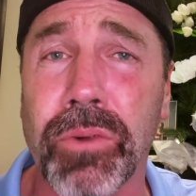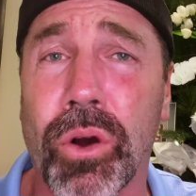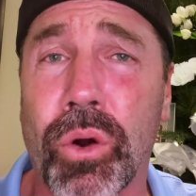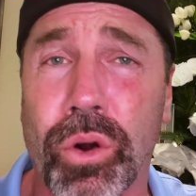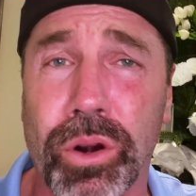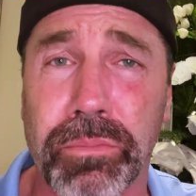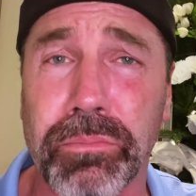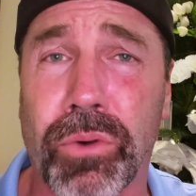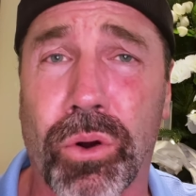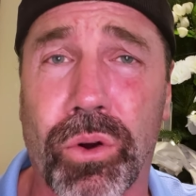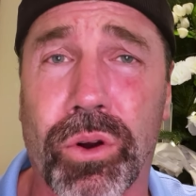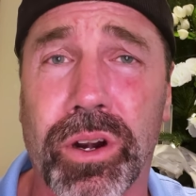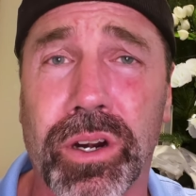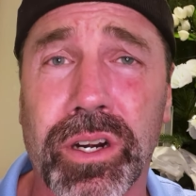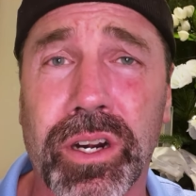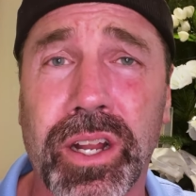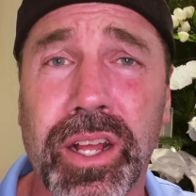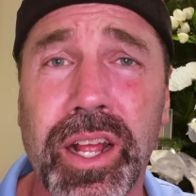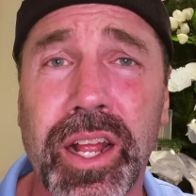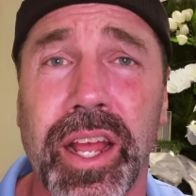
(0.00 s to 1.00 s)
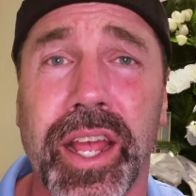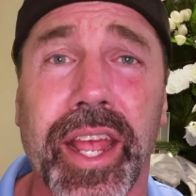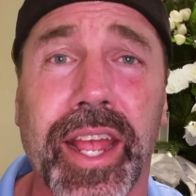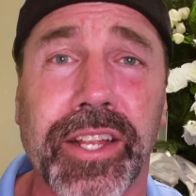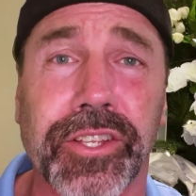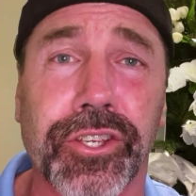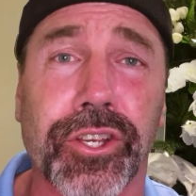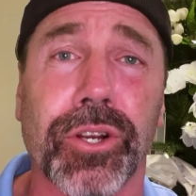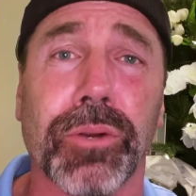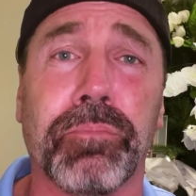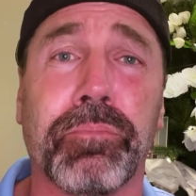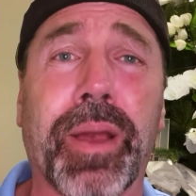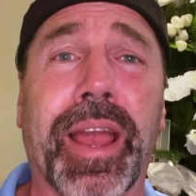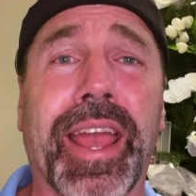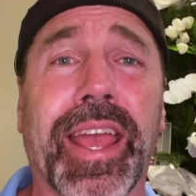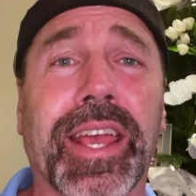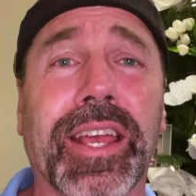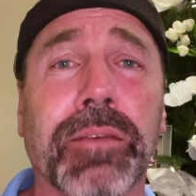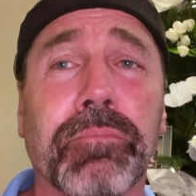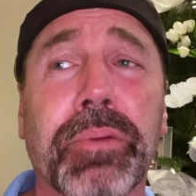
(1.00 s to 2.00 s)
or more and you're
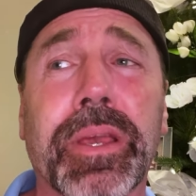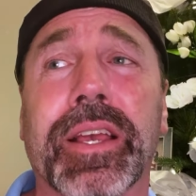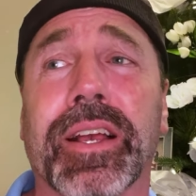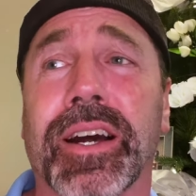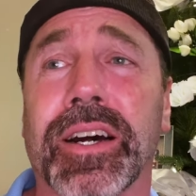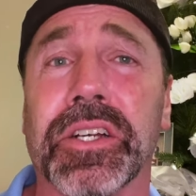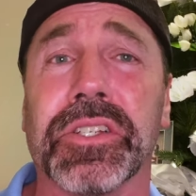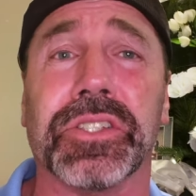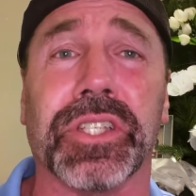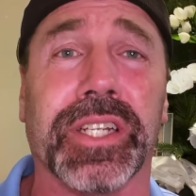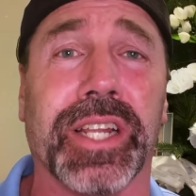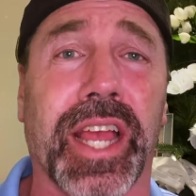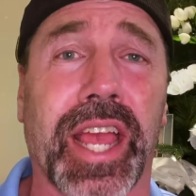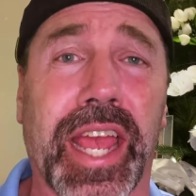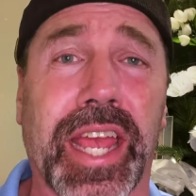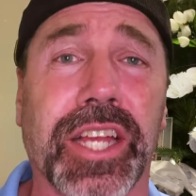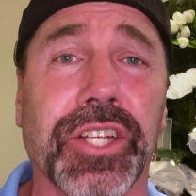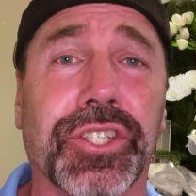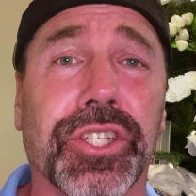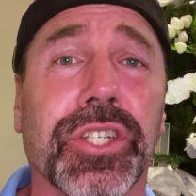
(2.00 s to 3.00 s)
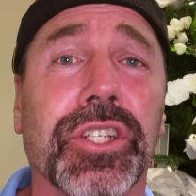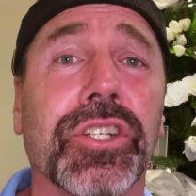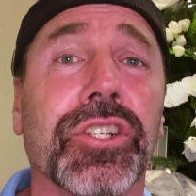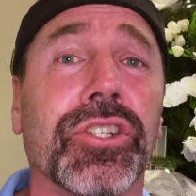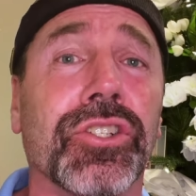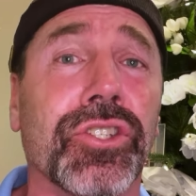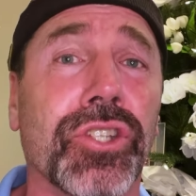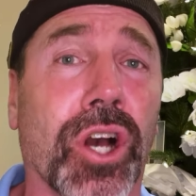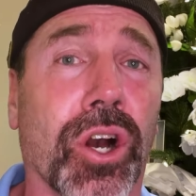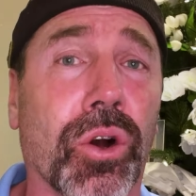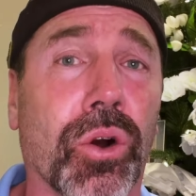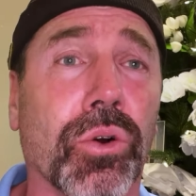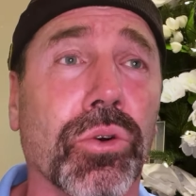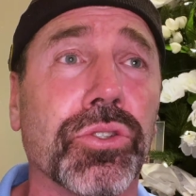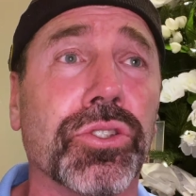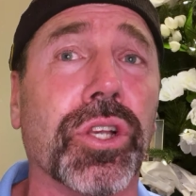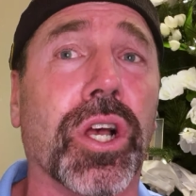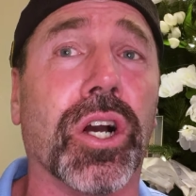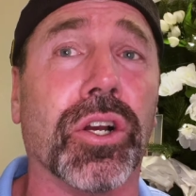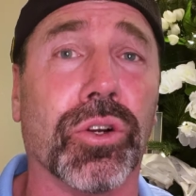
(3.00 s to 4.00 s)
paying because an agent
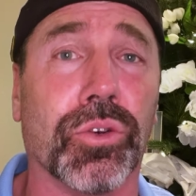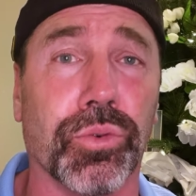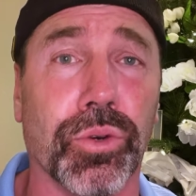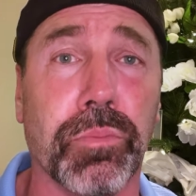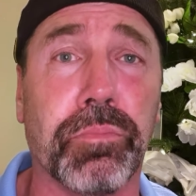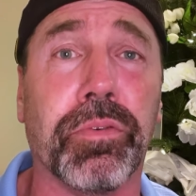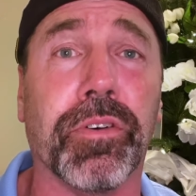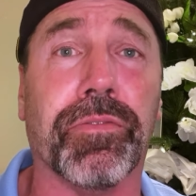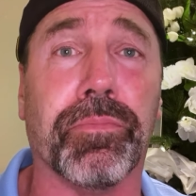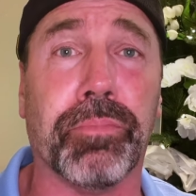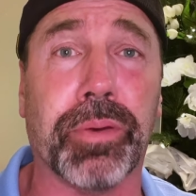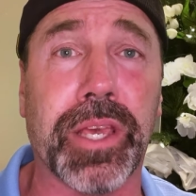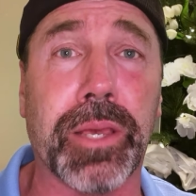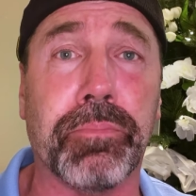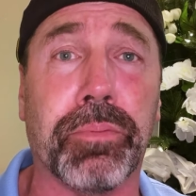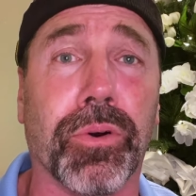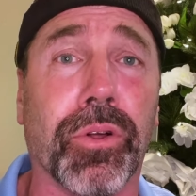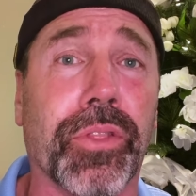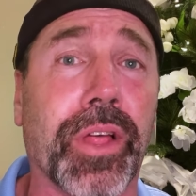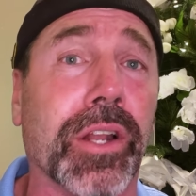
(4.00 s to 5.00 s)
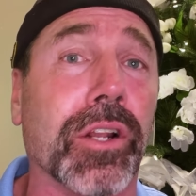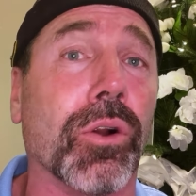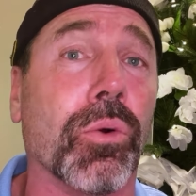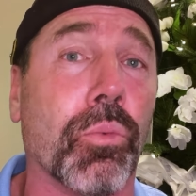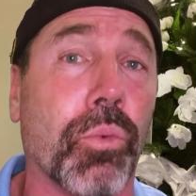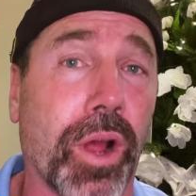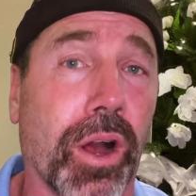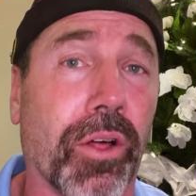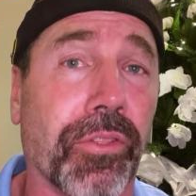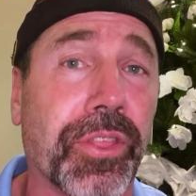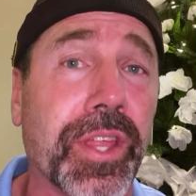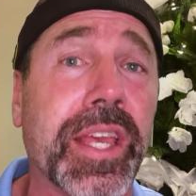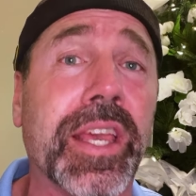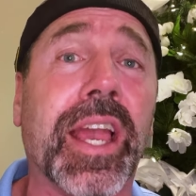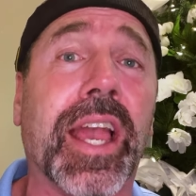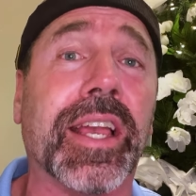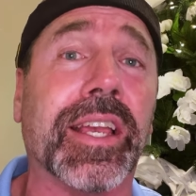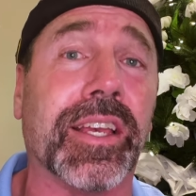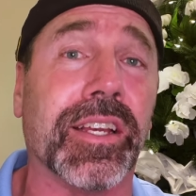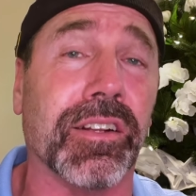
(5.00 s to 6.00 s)
knows a group of people that are
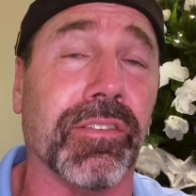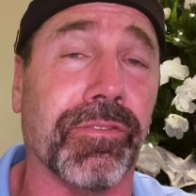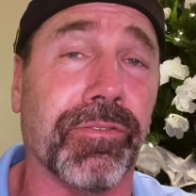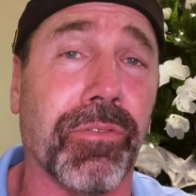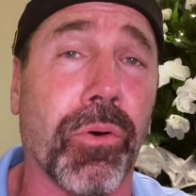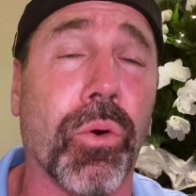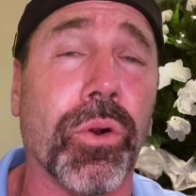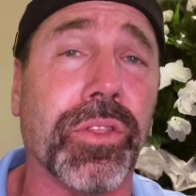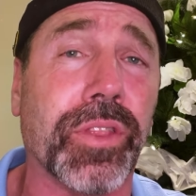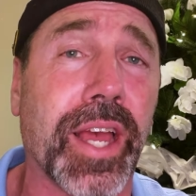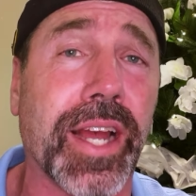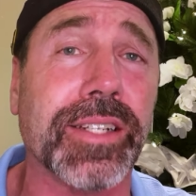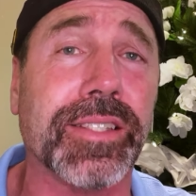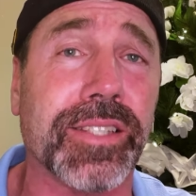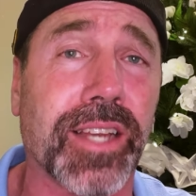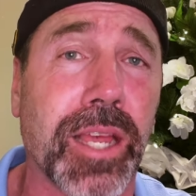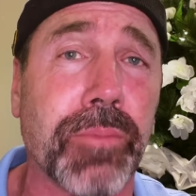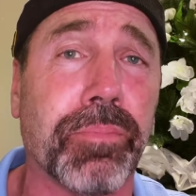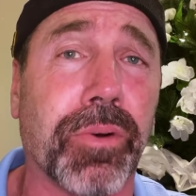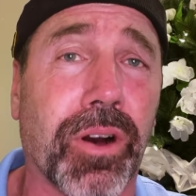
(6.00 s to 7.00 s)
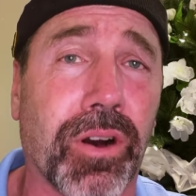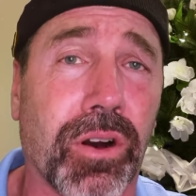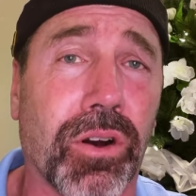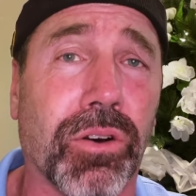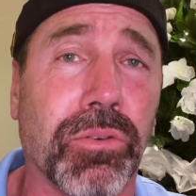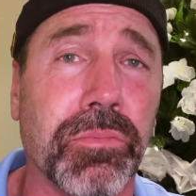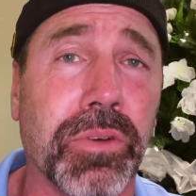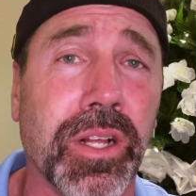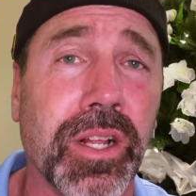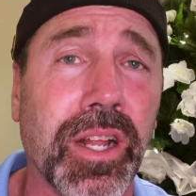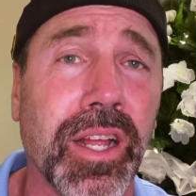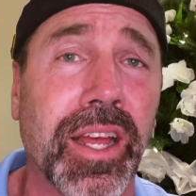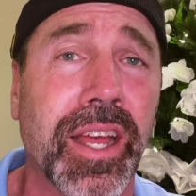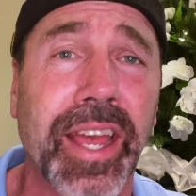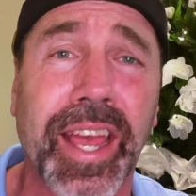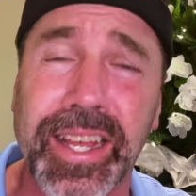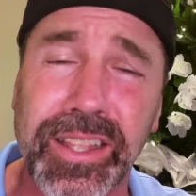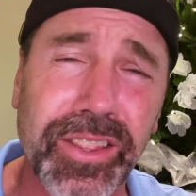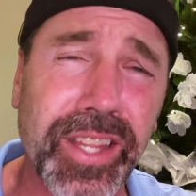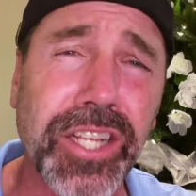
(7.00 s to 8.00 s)
wealthy and can afford that type of home,
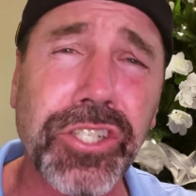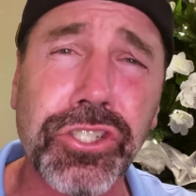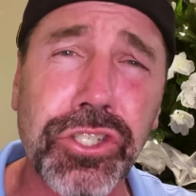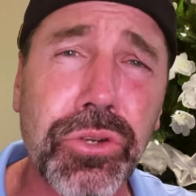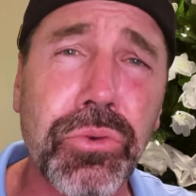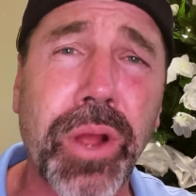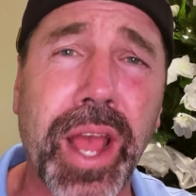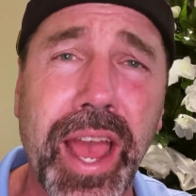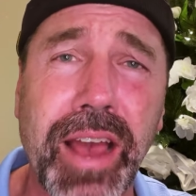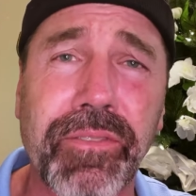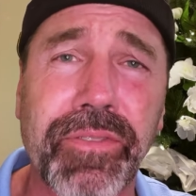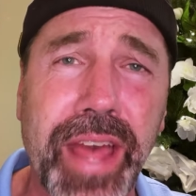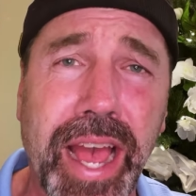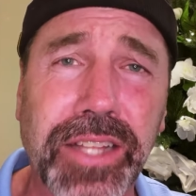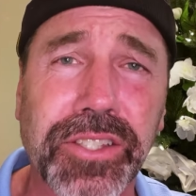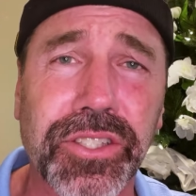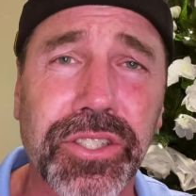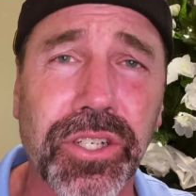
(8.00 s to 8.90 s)
unless you have that